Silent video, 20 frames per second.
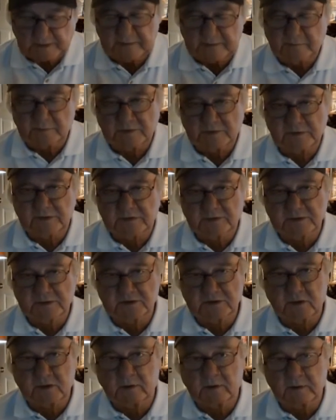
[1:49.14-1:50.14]
number
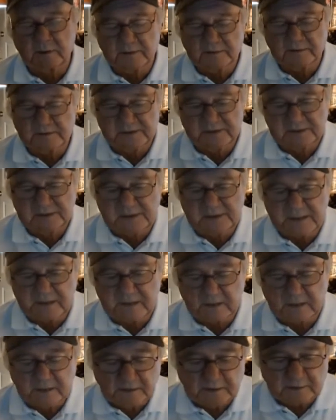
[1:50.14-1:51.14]
6, Starlet C.
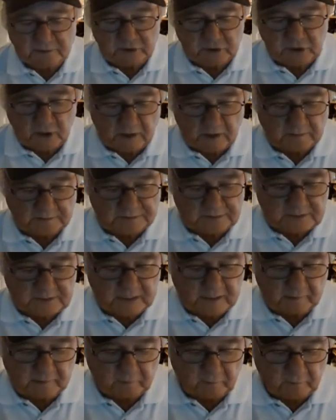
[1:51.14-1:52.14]

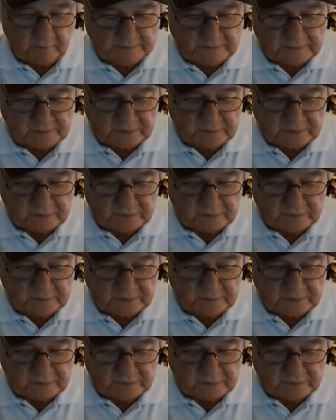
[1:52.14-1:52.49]
Charlestown, race